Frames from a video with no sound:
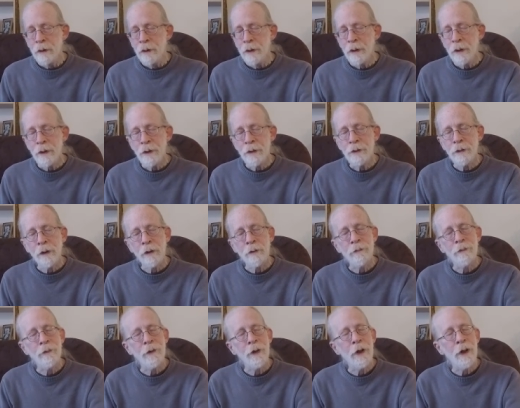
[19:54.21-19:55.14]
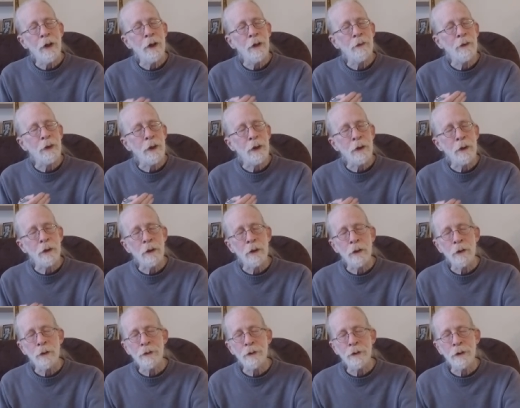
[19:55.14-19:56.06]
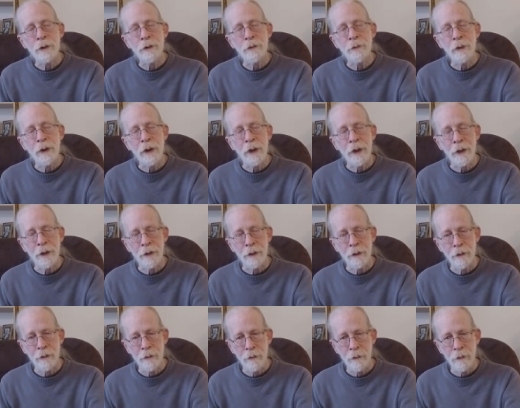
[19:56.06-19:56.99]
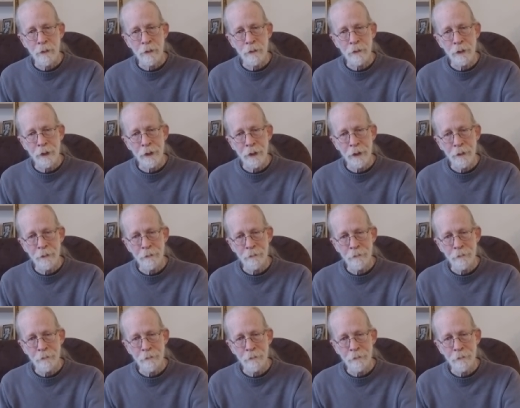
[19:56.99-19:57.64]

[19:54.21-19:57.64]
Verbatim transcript: These are very closely related. Okay?